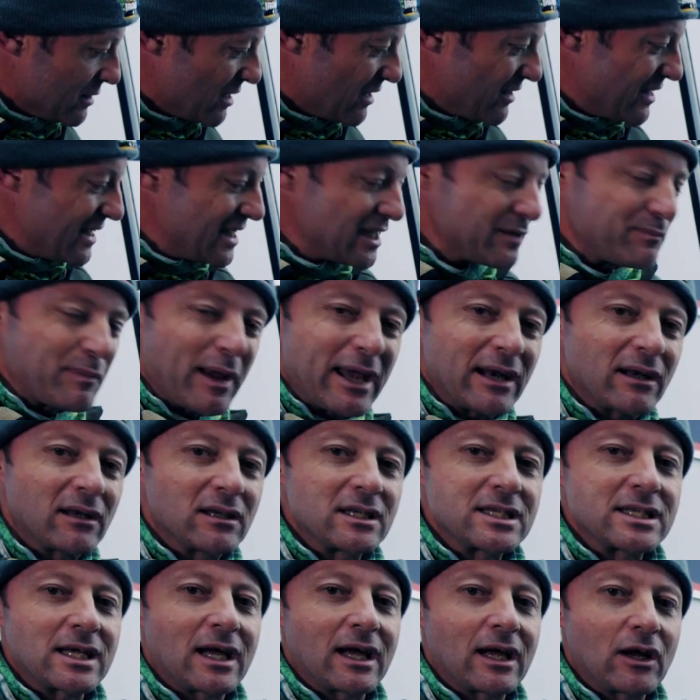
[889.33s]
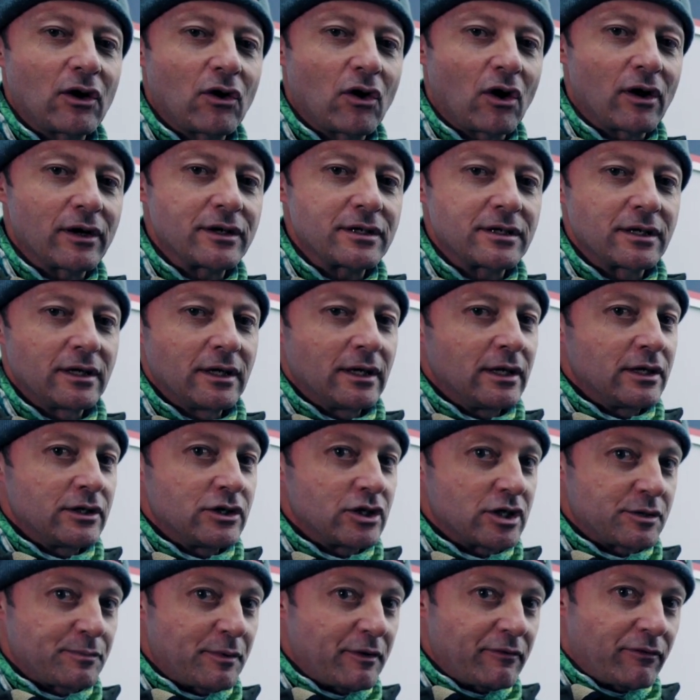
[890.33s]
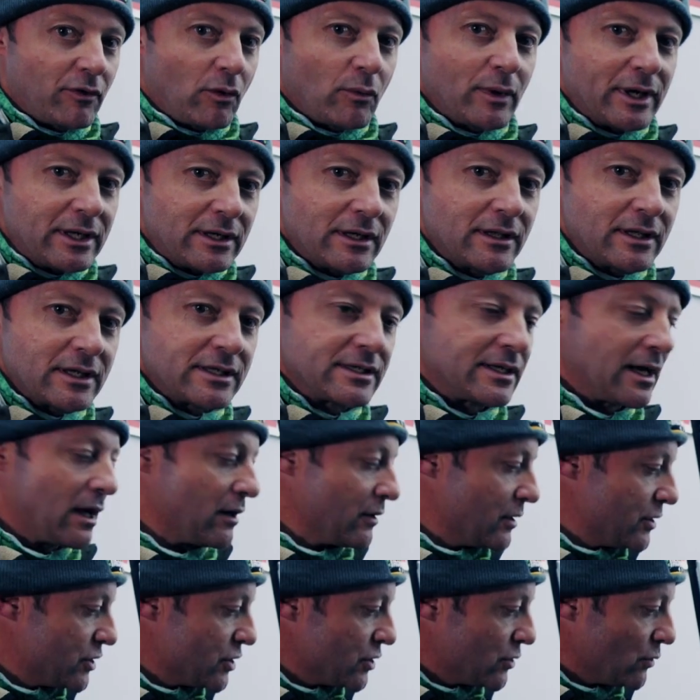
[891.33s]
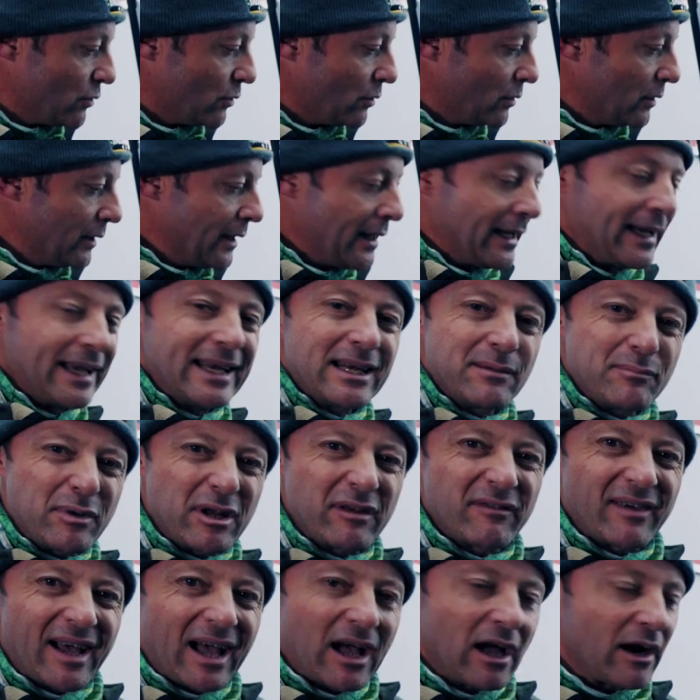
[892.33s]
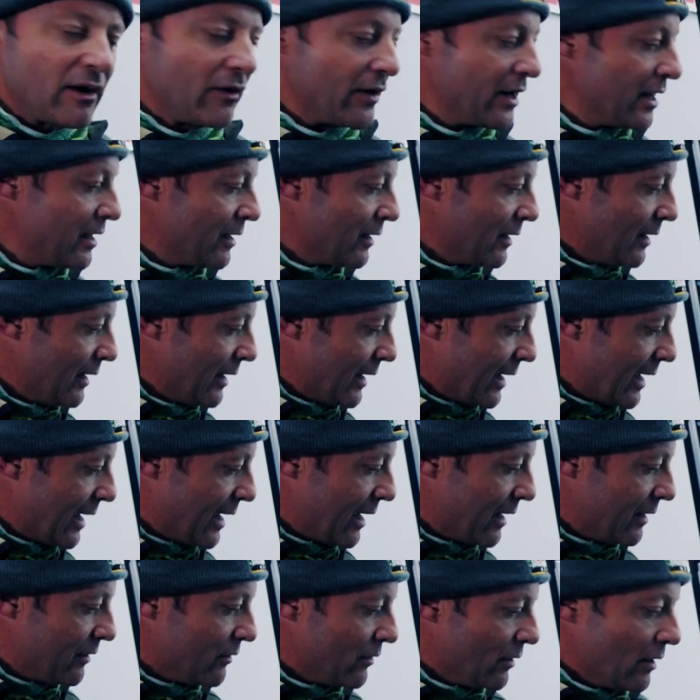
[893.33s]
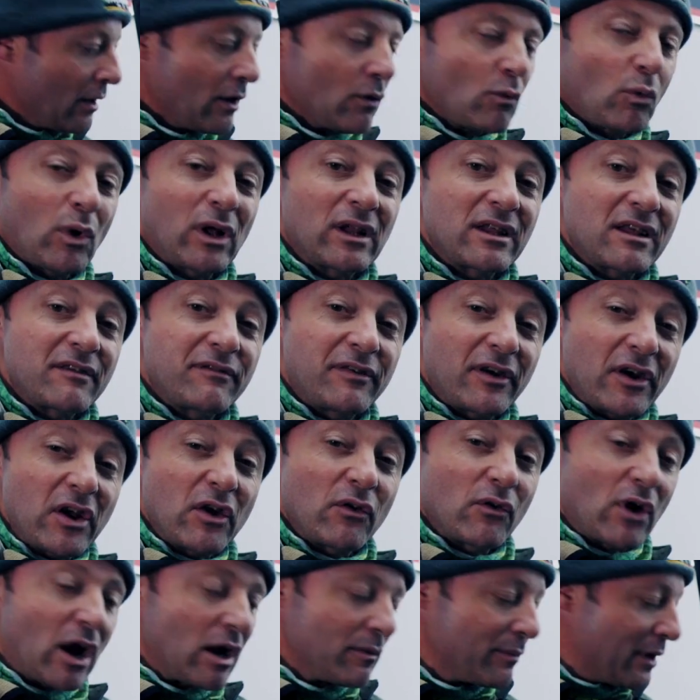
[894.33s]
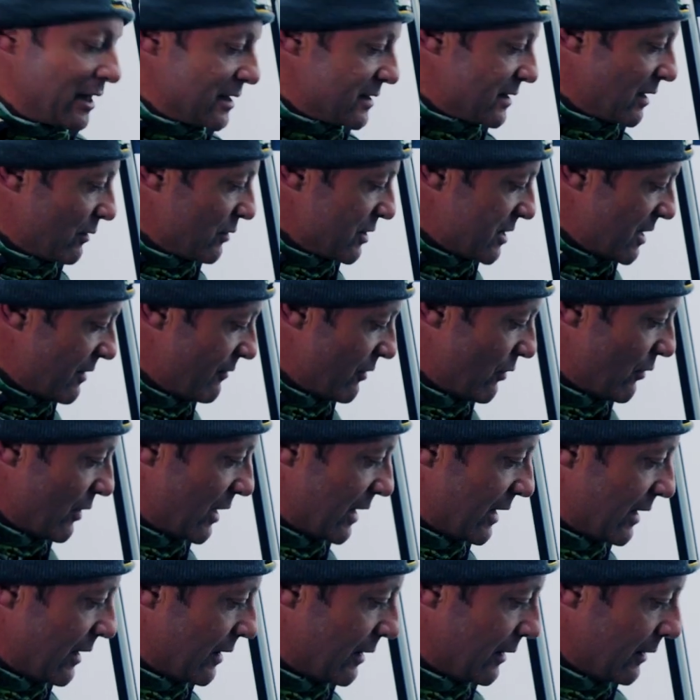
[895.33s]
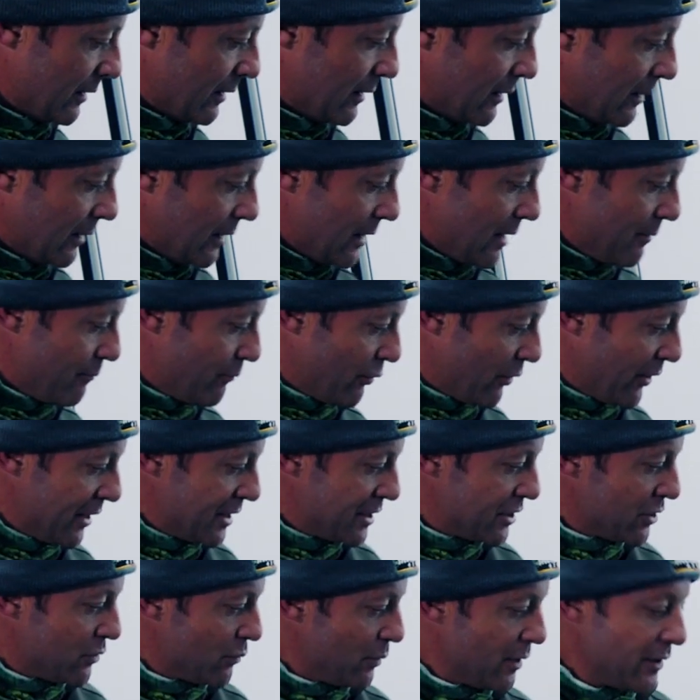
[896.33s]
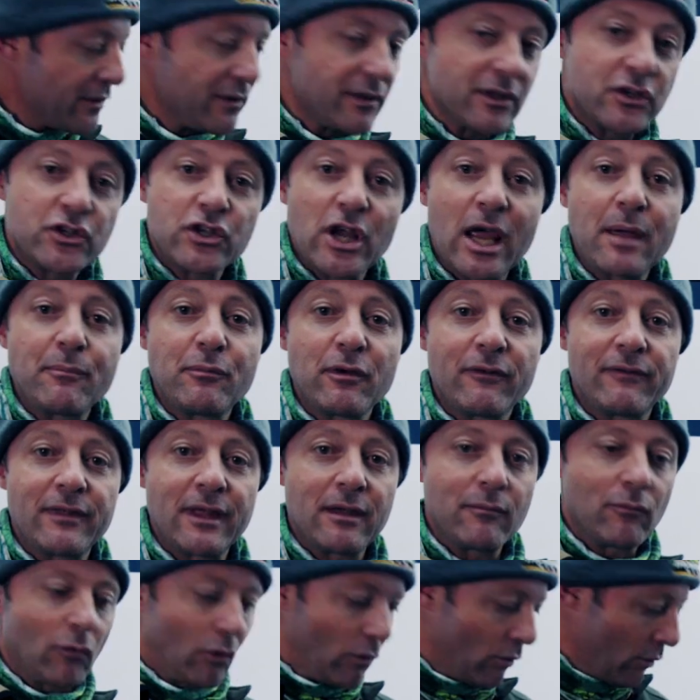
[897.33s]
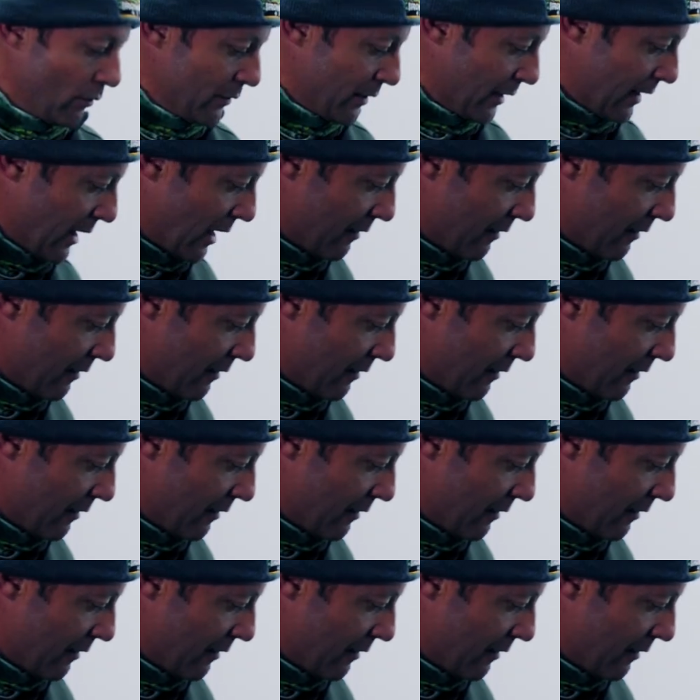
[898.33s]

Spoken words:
Now these panels I got just before we did the sound install in a bit of a hurry, and while they're very robust, I was never really impressed with the shape of them or the